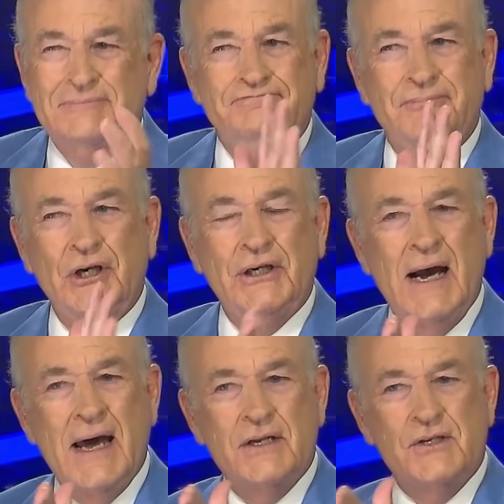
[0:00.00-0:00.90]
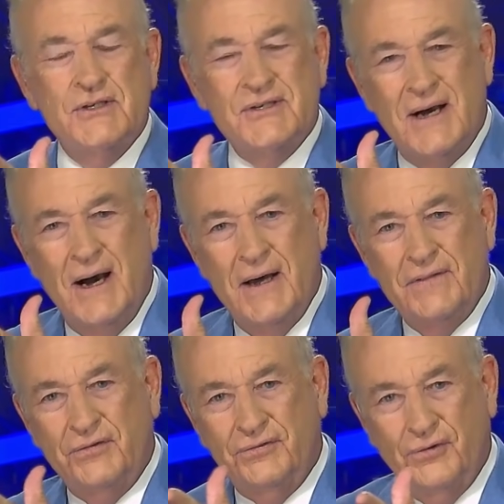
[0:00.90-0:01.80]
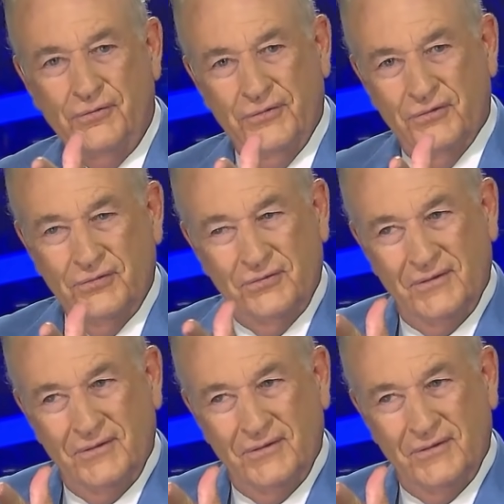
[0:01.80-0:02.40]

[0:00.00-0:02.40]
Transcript: they're kind of just on the surface.